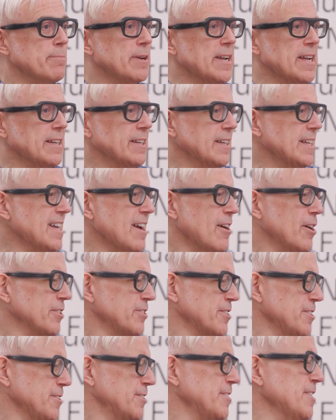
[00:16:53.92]
been, and he
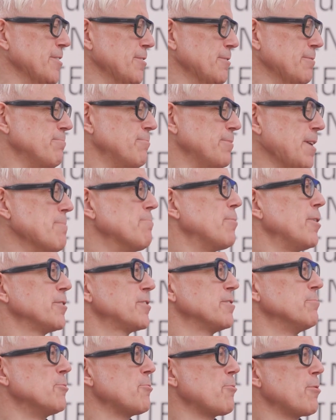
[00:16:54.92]
asked this,
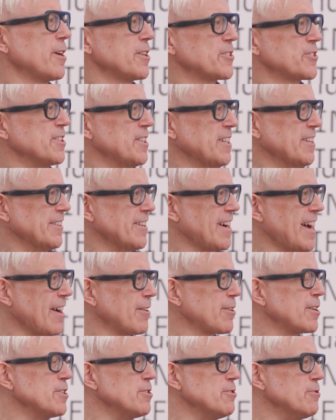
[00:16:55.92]
impossible question, how
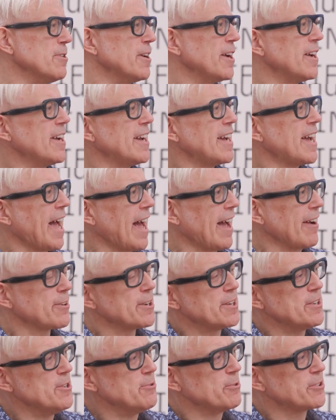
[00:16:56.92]
can
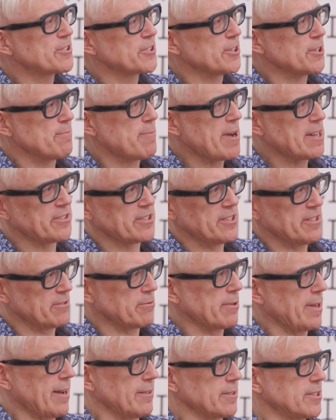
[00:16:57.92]
you stir medicines
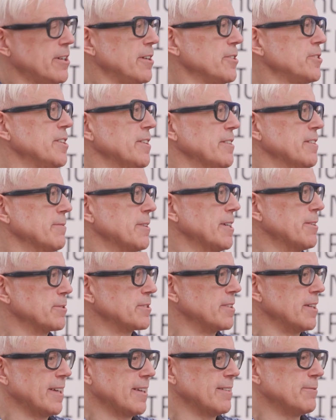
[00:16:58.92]
without touching them? And I
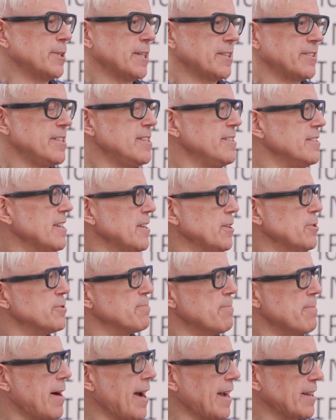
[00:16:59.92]
was like, well, that's easy. Use
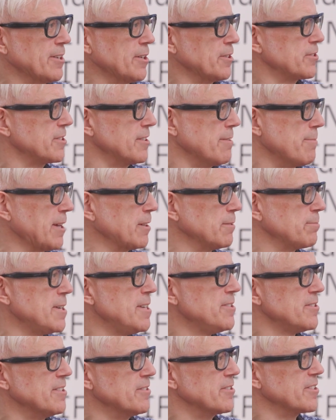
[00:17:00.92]
magnets and a metal
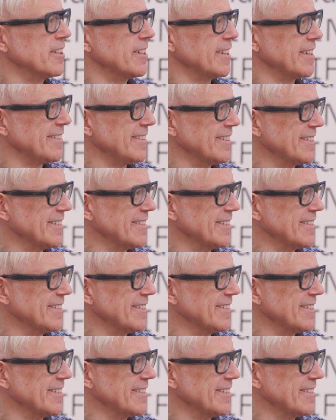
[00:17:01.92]
piece inside,